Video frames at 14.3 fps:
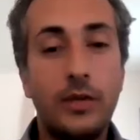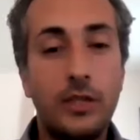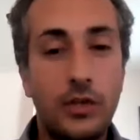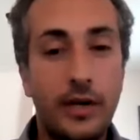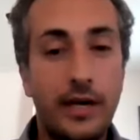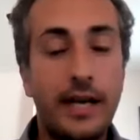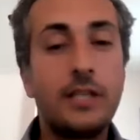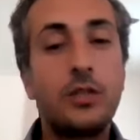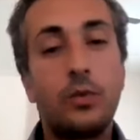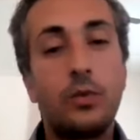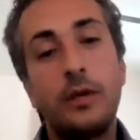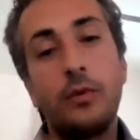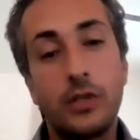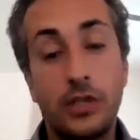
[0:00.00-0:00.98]
to address,
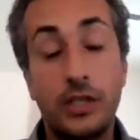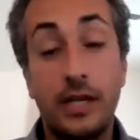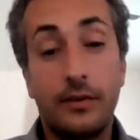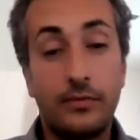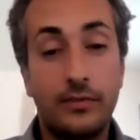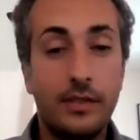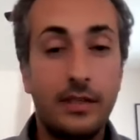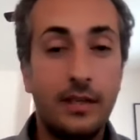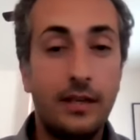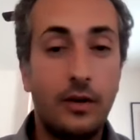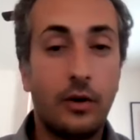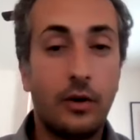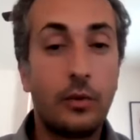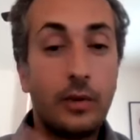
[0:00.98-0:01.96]
we will shift
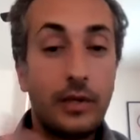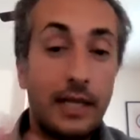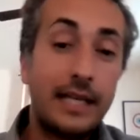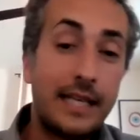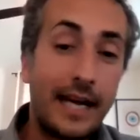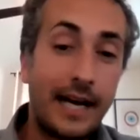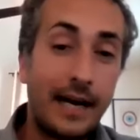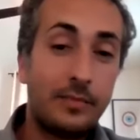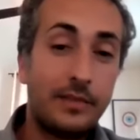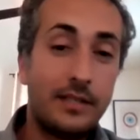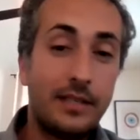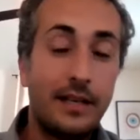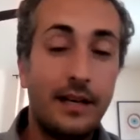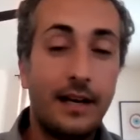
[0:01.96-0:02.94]
or we'll
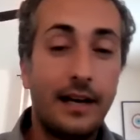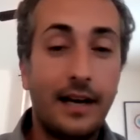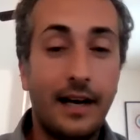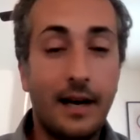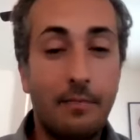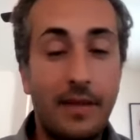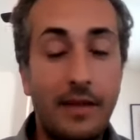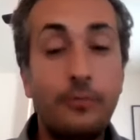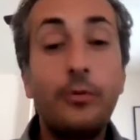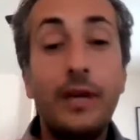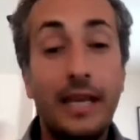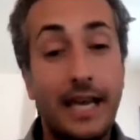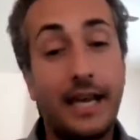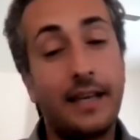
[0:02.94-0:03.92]
adapt um, if
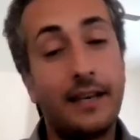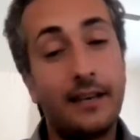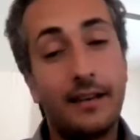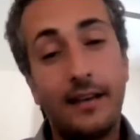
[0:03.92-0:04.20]
we can.